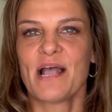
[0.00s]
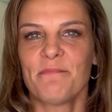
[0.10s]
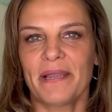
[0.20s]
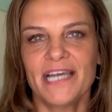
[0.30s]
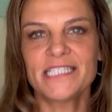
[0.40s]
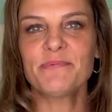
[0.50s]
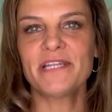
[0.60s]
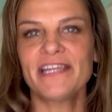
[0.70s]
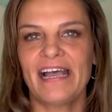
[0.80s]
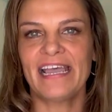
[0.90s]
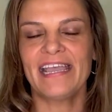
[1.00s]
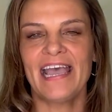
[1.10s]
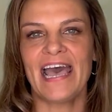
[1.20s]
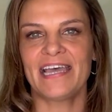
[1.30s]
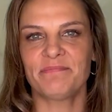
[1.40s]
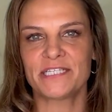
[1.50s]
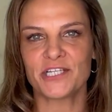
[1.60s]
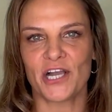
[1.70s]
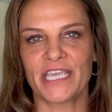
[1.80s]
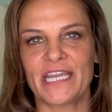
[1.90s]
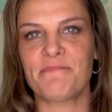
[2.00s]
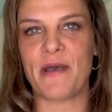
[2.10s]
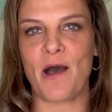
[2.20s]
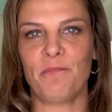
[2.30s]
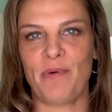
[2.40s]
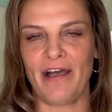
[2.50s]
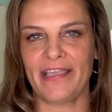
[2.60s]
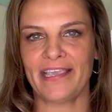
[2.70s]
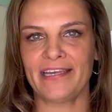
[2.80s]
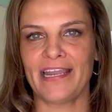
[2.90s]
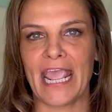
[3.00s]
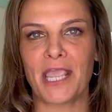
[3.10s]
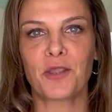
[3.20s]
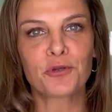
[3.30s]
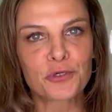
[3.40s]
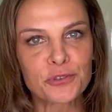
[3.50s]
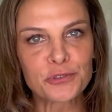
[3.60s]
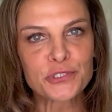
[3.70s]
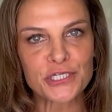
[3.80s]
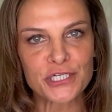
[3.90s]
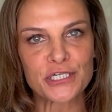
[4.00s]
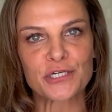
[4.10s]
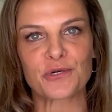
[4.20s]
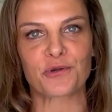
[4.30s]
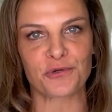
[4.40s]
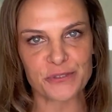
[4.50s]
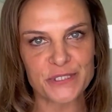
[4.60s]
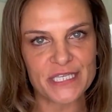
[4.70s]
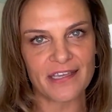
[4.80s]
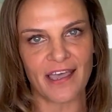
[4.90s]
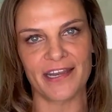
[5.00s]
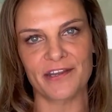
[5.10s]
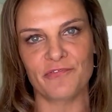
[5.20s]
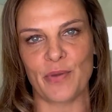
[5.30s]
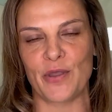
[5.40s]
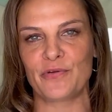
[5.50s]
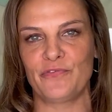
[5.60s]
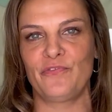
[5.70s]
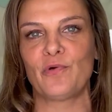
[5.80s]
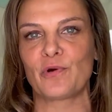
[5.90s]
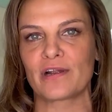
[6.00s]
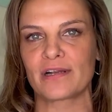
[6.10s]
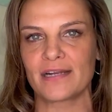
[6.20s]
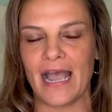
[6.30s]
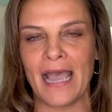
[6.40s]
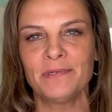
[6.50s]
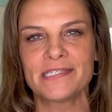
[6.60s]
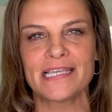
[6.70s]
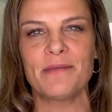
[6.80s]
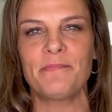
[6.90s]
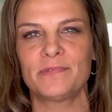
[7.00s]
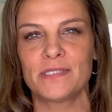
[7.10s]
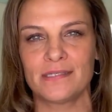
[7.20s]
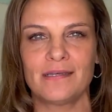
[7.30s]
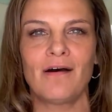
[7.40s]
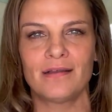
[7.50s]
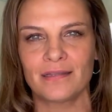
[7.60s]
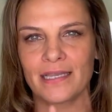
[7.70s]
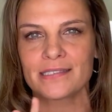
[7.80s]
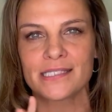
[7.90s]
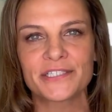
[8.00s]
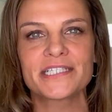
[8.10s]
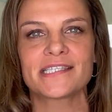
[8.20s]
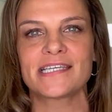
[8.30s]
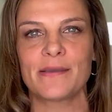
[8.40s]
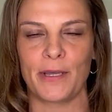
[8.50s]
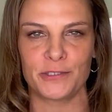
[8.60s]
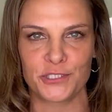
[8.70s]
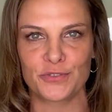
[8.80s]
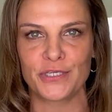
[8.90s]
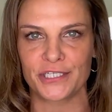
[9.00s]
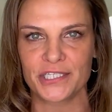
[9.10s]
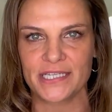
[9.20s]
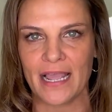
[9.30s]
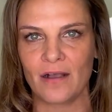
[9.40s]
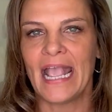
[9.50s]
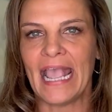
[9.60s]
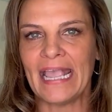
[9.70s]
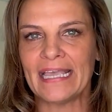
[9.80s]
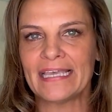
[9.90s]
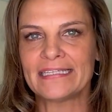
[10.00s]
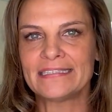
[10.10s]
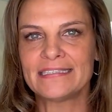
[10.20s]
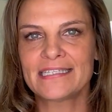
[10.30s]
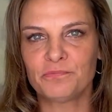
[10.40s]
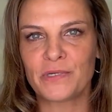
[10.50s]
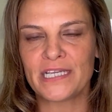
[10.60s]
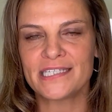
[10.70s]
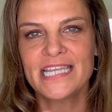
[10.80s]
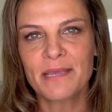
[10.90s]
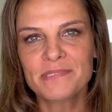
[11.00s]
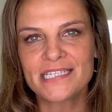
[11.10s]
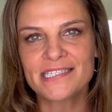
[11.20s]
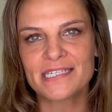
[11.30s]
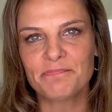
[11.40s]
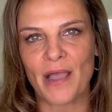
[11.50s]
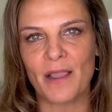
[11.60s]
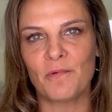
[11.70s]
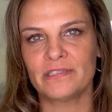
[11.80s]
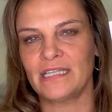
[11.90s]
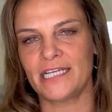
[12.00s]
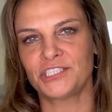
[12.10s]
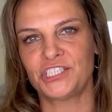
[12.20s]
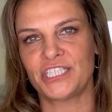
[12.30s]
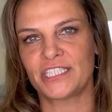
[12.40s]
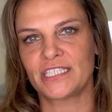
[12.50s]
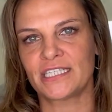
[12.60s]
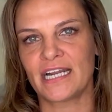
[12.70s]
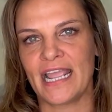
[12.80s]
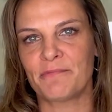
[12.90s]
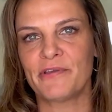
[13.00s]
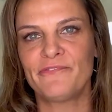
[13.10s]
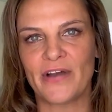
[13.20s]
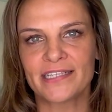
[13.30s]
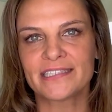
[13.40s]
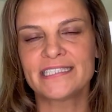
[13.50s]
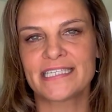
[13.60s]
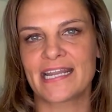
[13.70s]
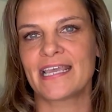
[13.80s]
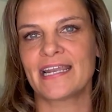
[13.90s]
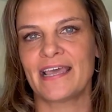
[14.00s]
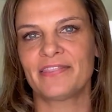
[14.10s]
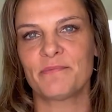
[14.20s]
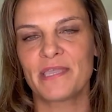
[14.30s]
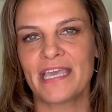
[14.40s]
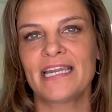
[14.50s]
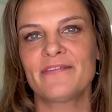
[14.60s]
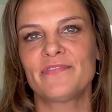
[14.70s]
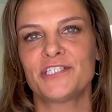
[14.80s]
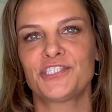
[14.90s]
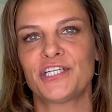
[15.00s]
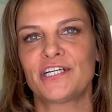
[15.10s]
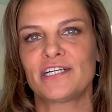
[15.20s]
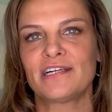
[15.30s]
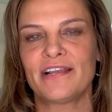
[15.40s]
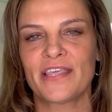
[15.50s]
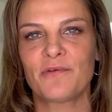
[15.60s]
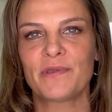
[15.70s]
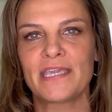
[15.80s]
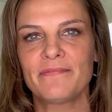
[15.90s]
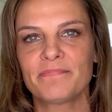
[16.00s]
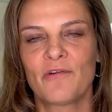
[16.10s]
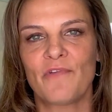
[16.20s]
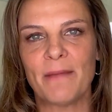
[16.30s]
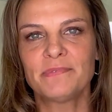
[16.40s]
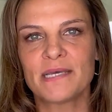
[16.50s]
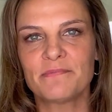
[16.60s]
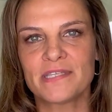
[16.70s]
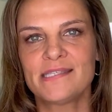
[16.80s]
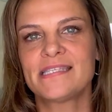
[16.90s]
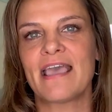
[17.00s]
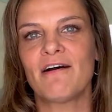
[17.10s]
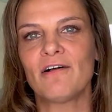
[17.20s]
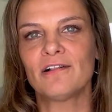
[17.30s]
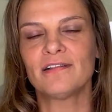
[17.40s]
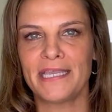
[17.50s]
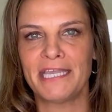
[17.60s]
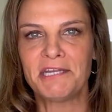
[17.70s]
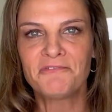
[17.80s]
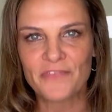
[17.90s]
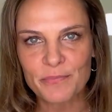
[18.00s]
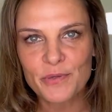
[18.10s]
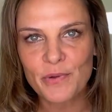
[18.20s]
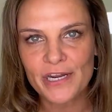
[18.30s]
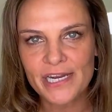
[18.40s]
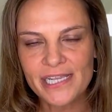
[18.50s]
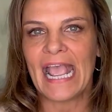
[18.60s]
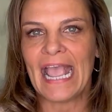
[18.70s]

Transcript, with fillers: My husband and I had been talking about buying a cruiser or cruising kind of boat for, I would say, like seriously about two years now. And we attempted to buy one last year and we finally did it at the beginning of this year. I think we wrapped up the sale in February